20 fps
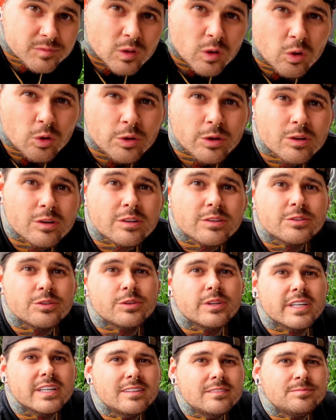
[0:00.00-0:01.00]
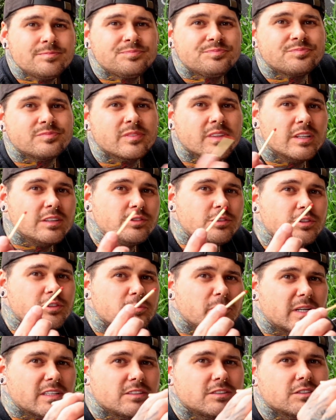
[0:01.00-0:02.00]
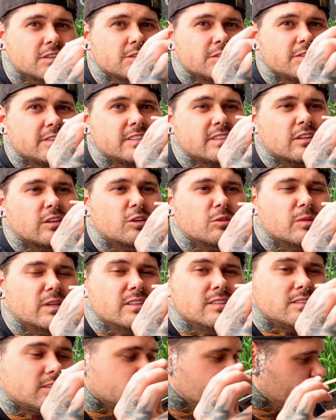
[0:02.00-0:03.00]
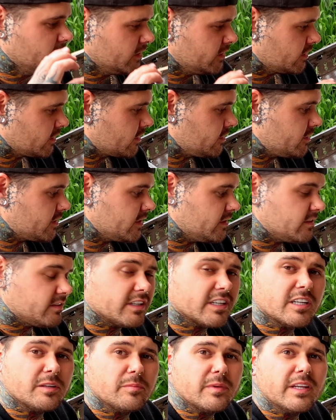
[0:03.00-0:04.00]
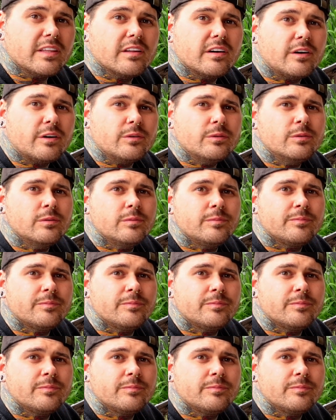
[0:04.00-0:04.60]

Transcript: All you got to do now is use the matches. I use these long ones because you can stick them in the hole.